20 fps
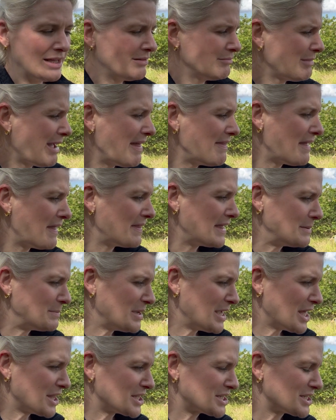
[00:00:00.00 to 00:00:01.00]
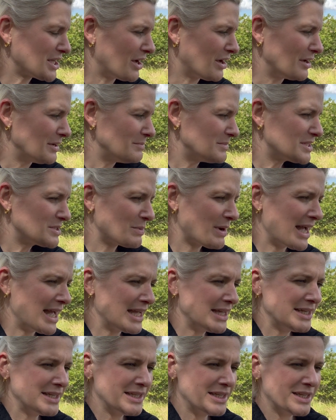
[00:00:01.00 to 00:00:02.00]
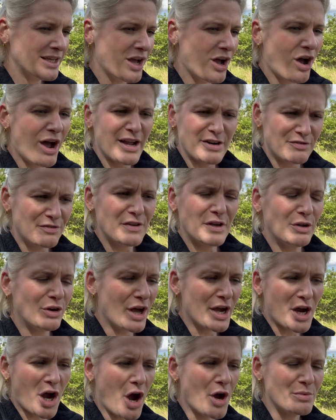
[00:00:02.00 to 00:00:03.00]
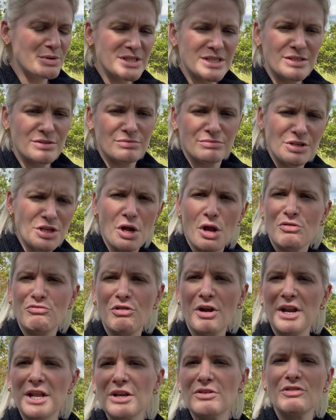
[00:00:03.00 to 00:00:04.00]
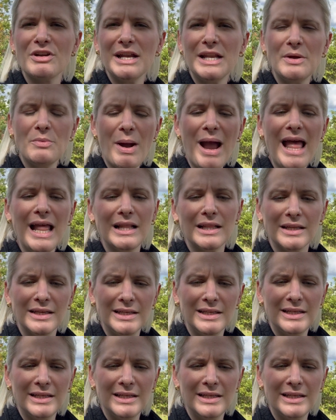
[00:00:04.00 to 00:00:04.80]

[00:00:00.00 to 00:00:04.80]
And then there'd be other times where I'd feel like I was, you know, running really well